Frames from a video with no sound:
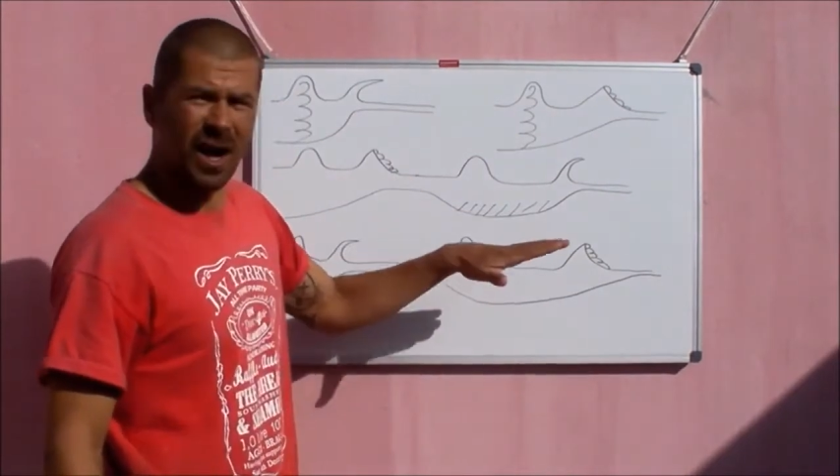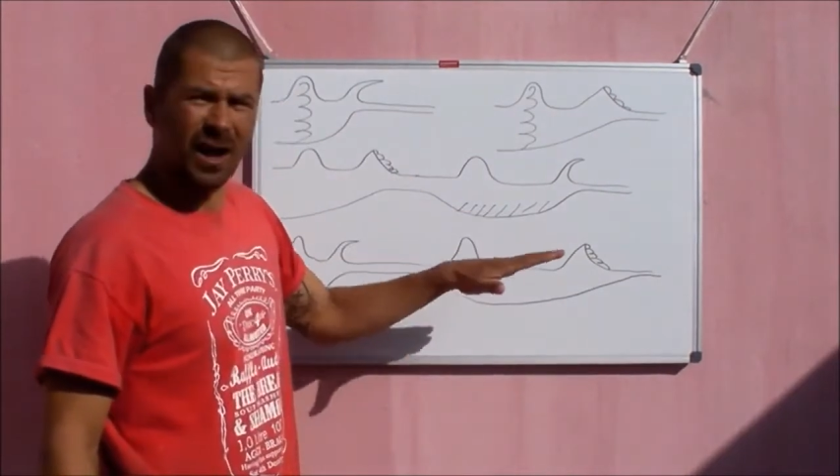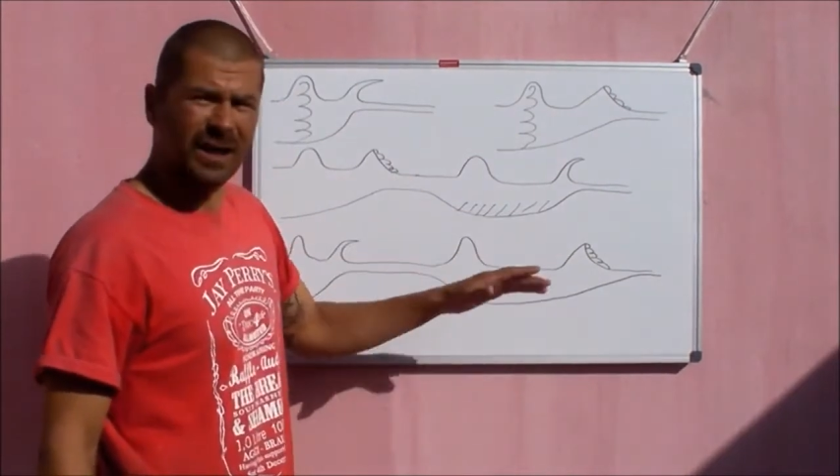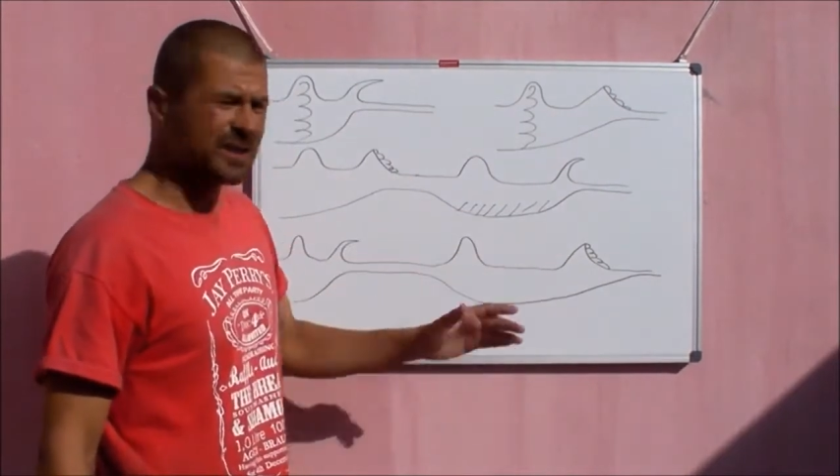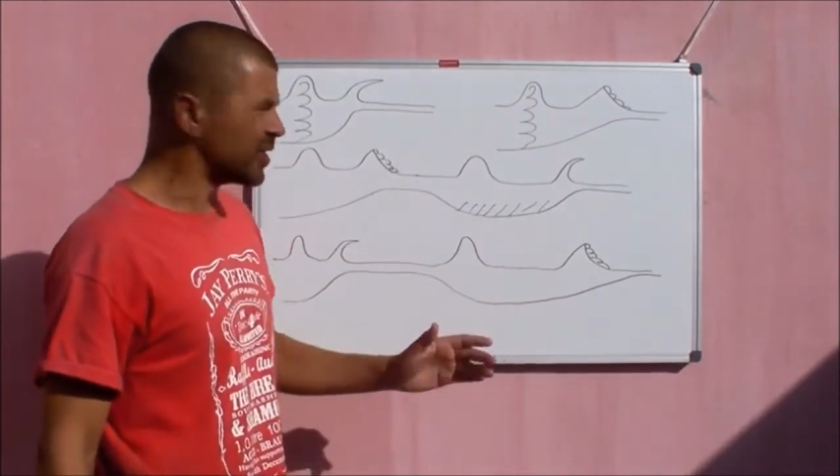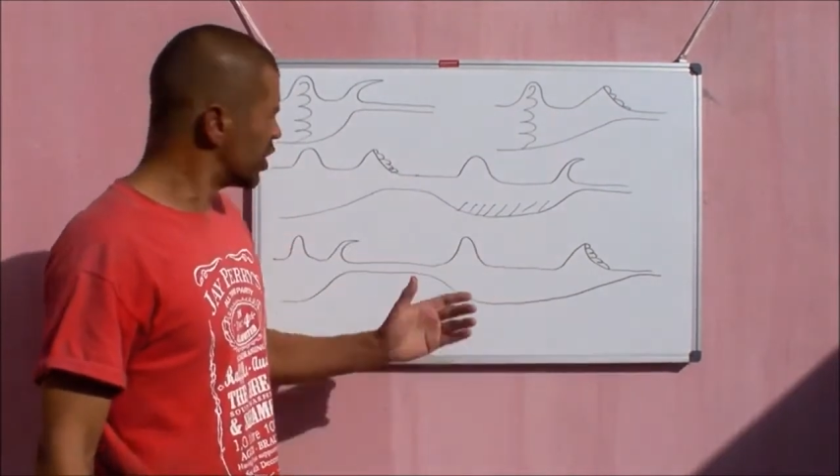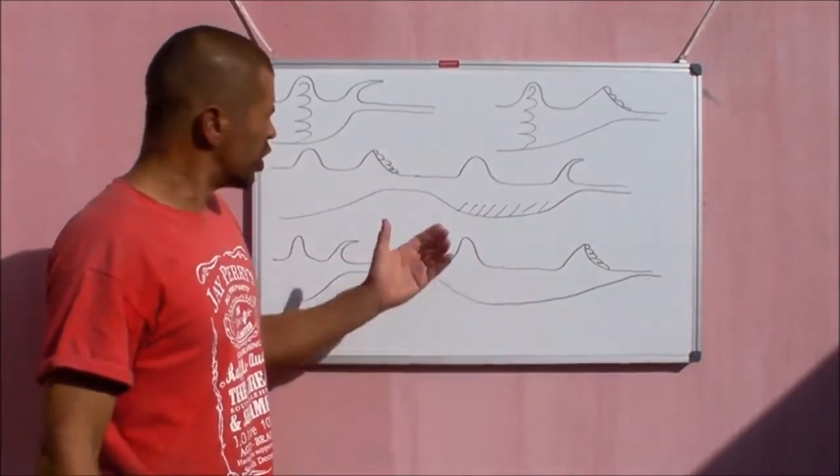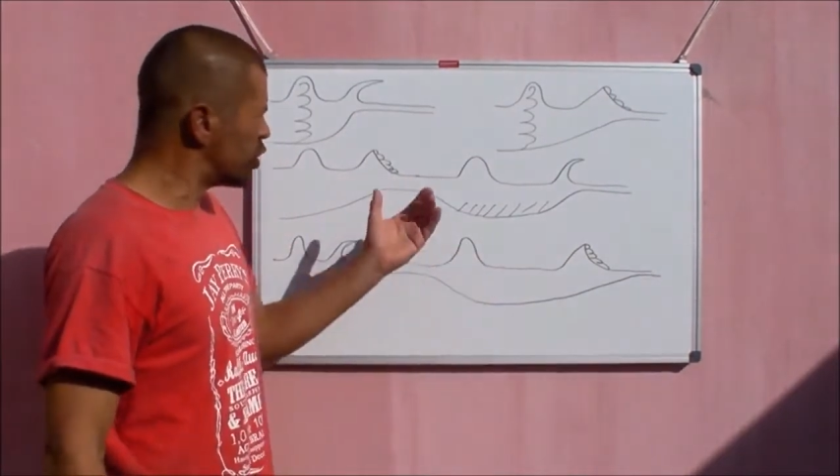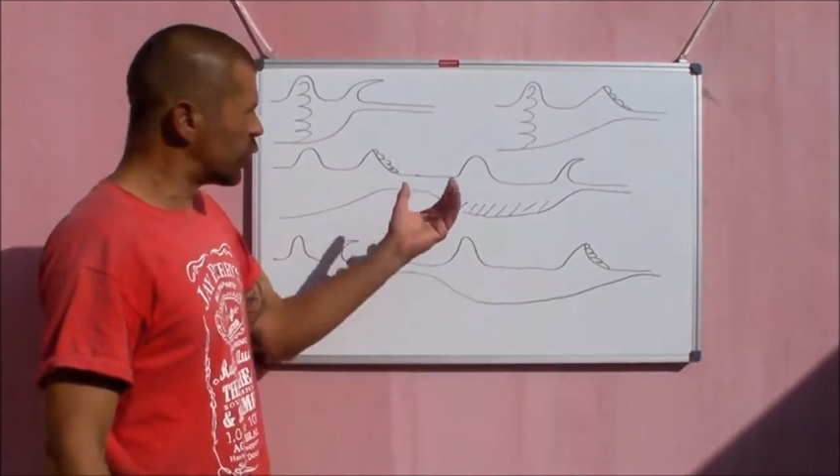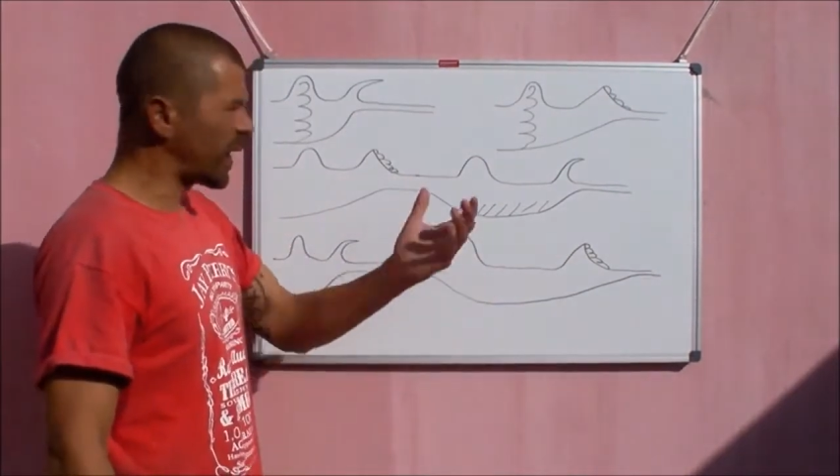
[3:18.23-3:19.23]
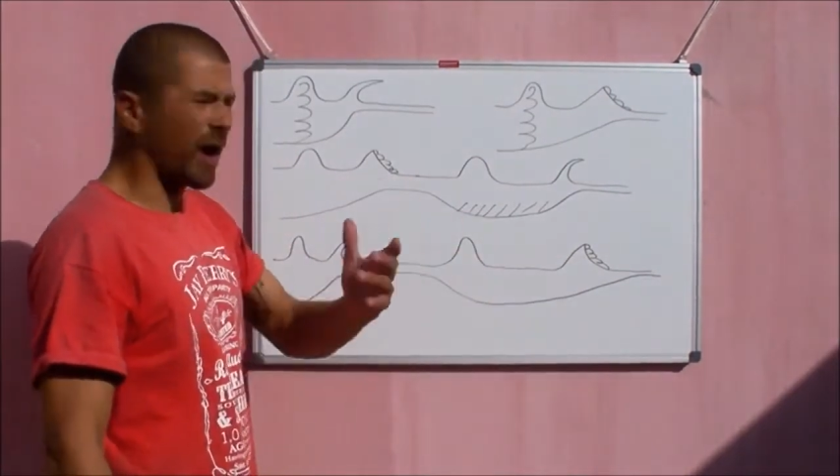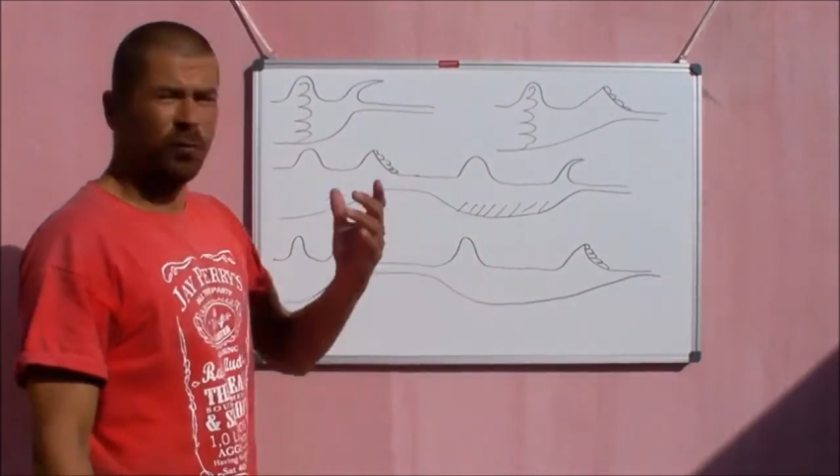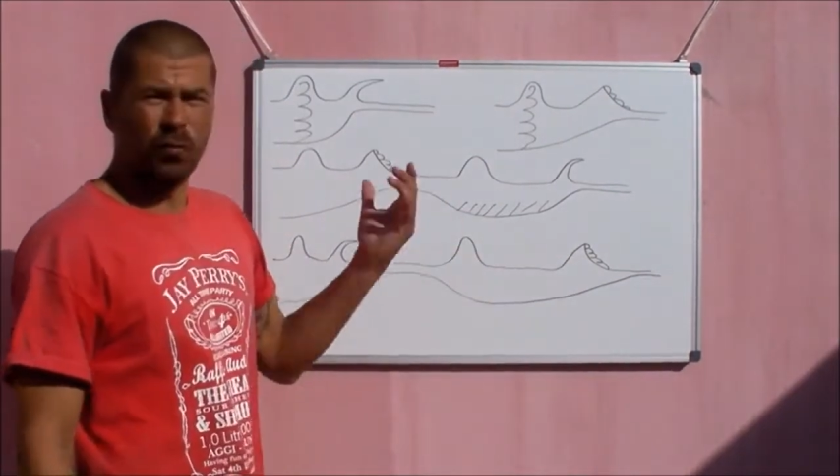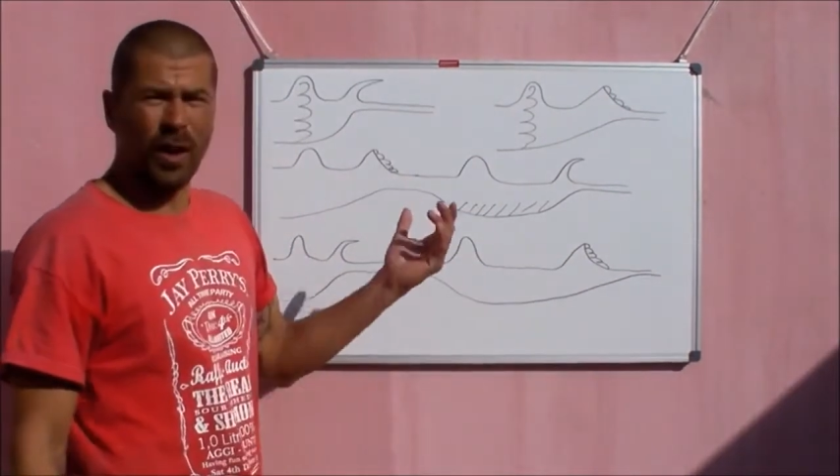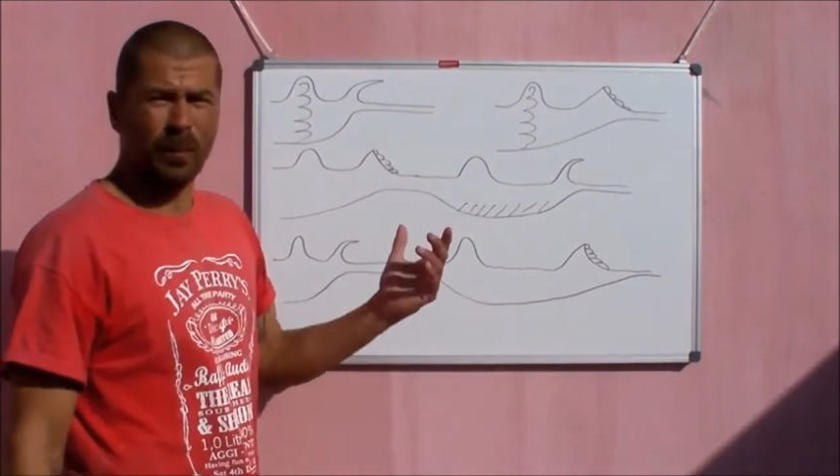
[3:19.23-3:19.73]
and gullies, you'll
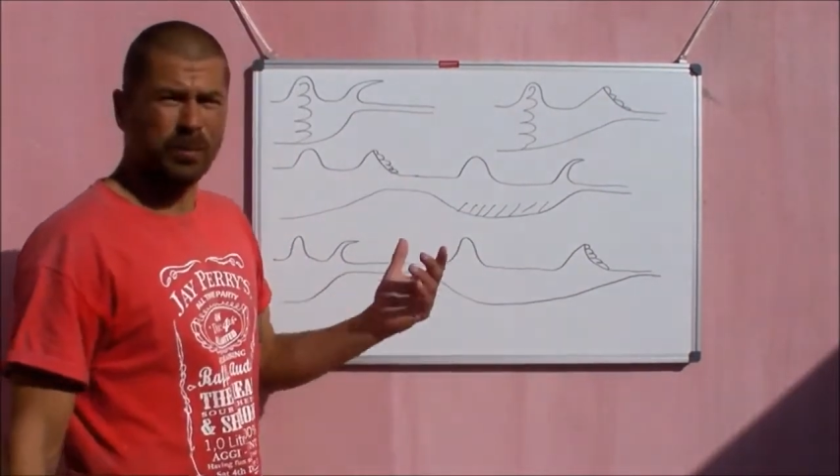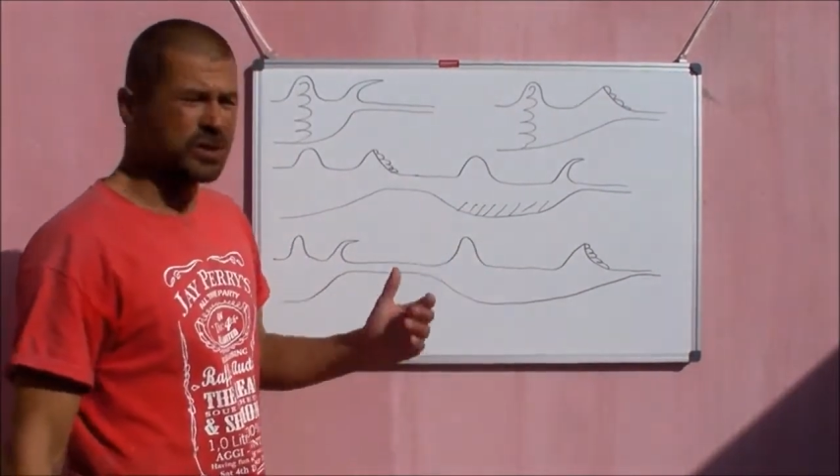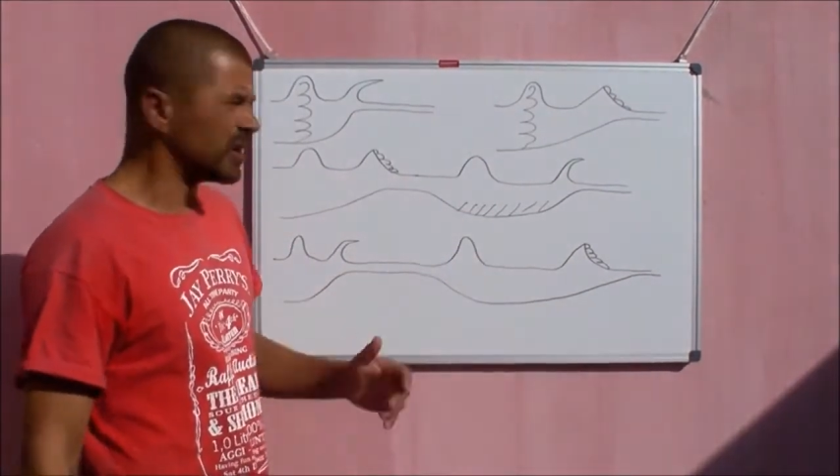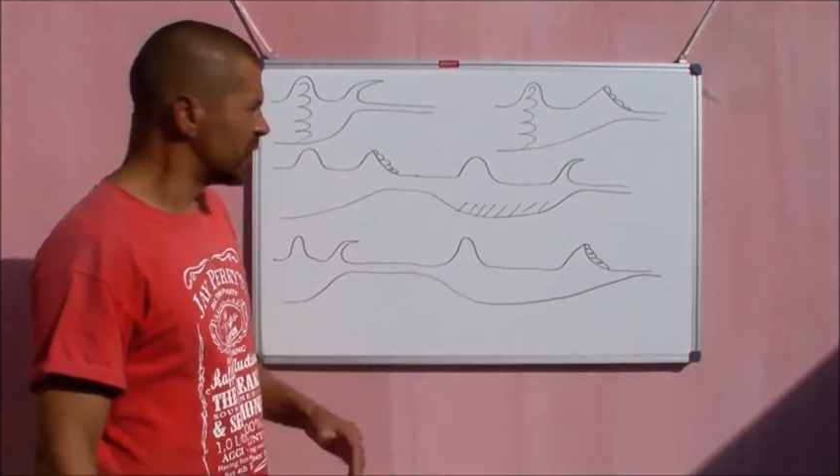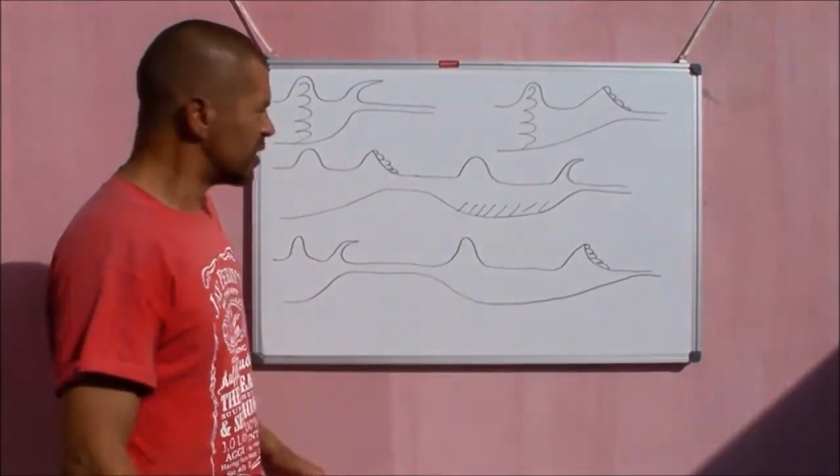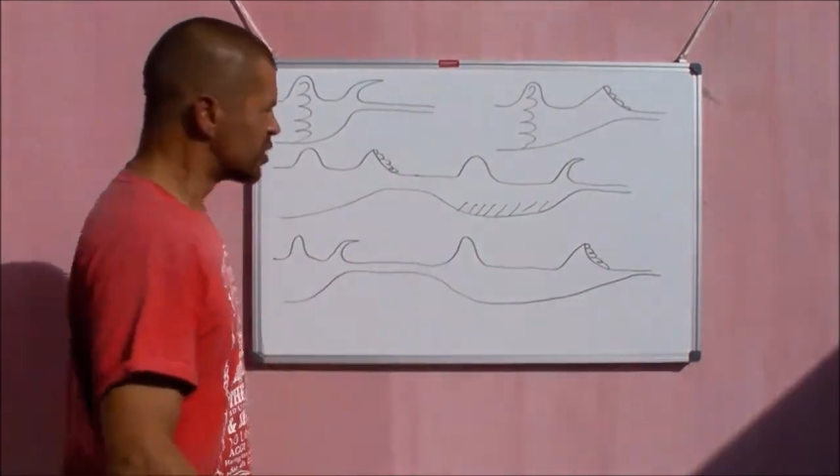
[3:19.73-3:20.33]
get rips.